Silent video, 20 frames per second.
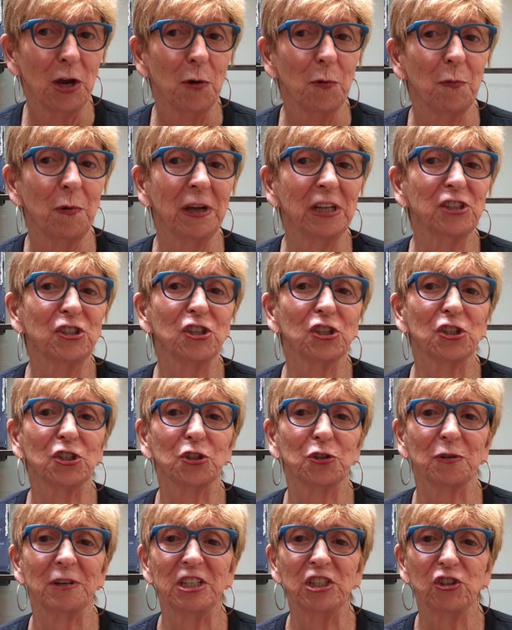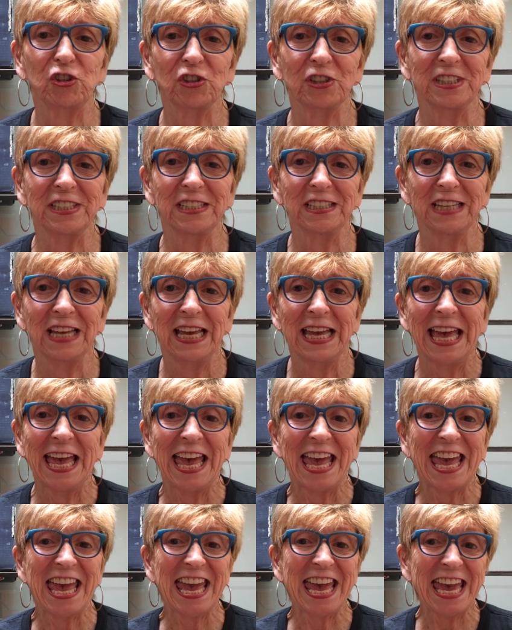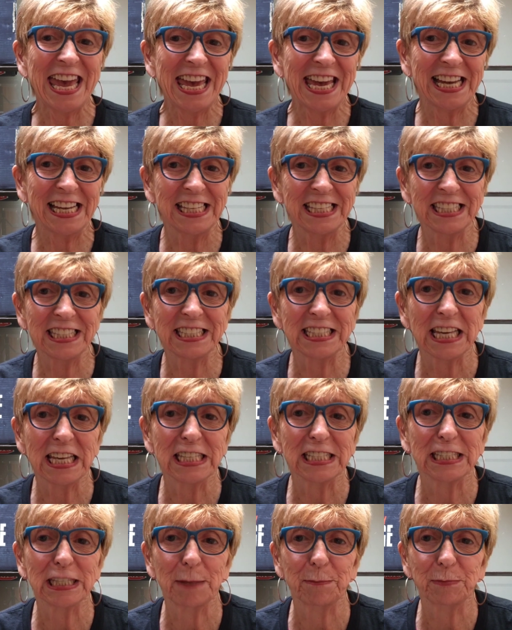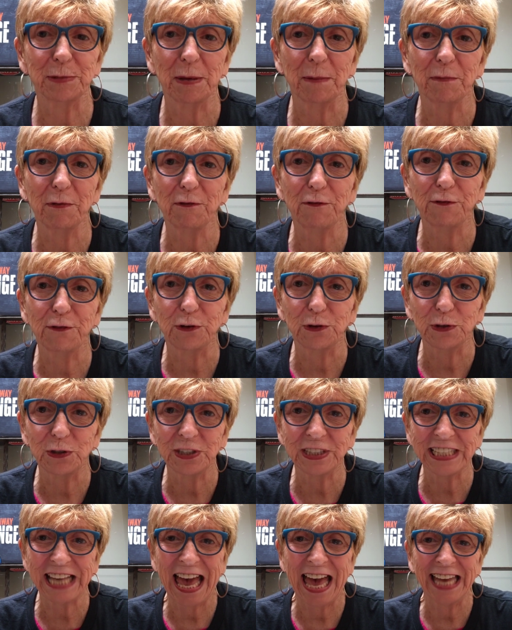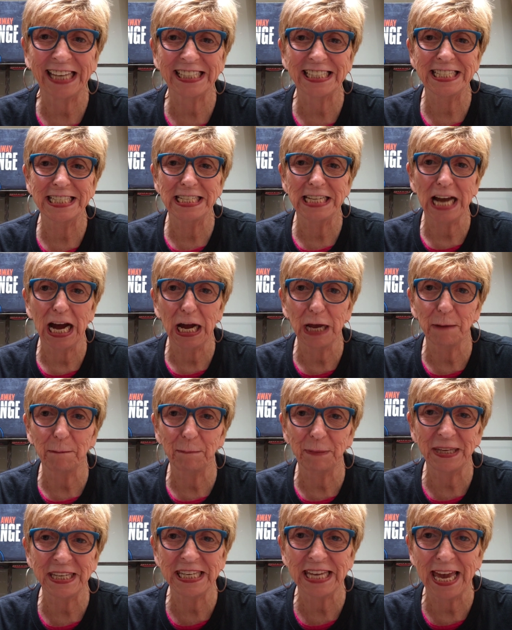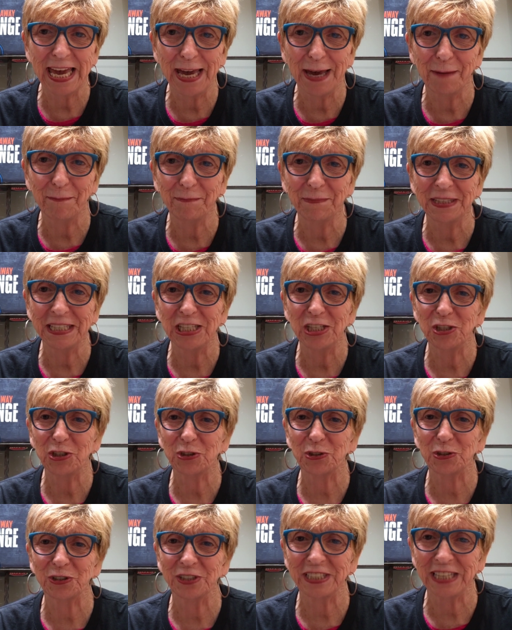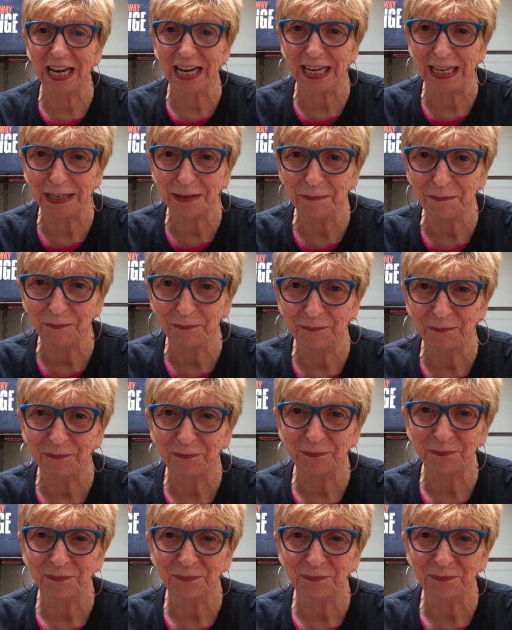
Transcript: Registration ends September 1st at 9 p.m. Eastern Time.